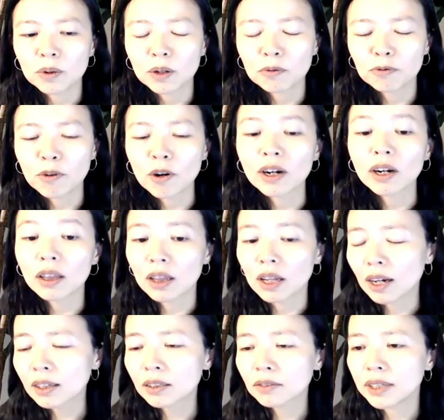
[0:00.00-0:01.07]
for a
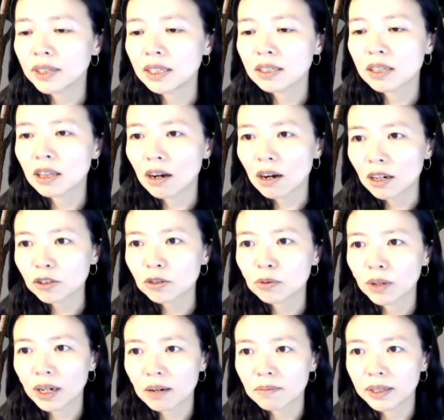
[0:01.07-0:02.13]
lot of these large
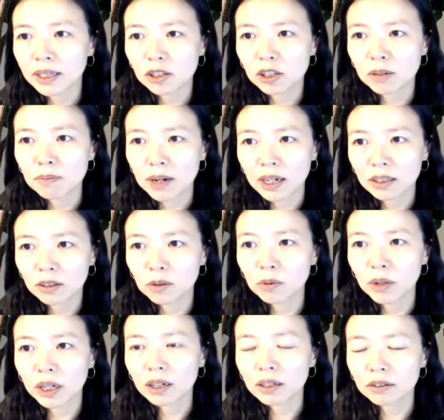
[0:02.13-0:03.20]
recommendation model,
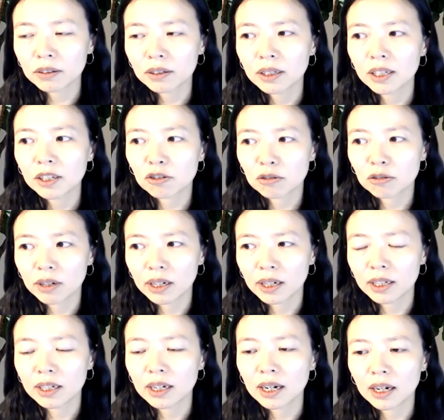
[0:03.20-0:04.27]
we currently
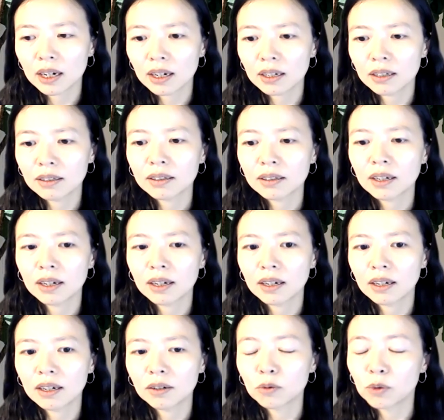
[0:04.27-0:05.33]
train on,
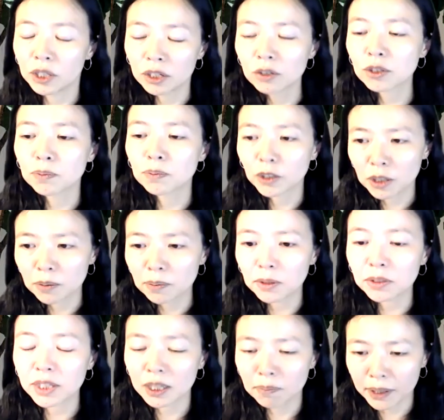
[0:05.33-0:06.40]
we use multiple
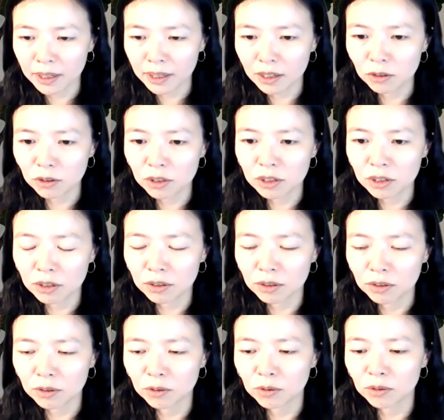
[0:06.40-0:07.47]
CPUs
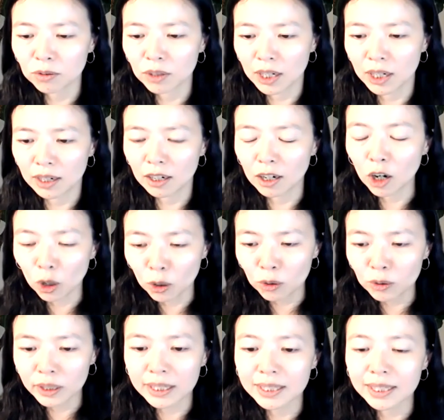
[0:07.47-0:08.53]
to
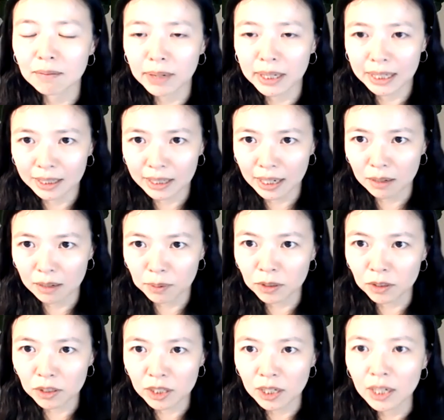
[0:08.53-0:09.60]
hold these embedding
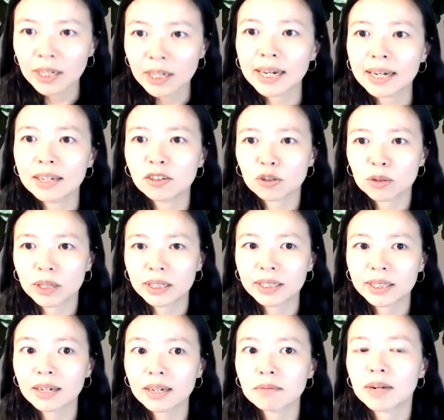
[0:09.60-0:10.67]
tables and train
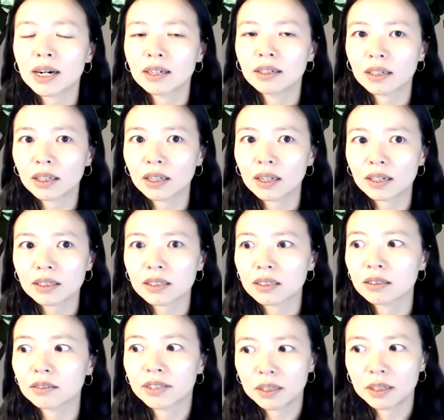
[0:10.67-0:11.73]
them on a cluster
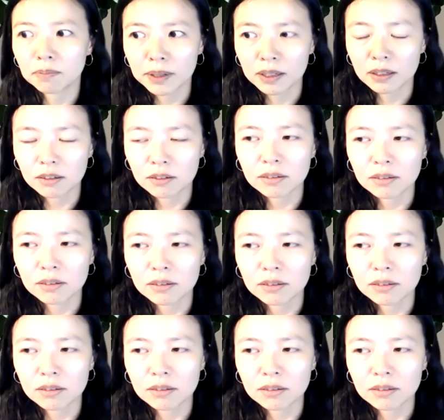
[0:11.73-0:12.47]
of CPUs.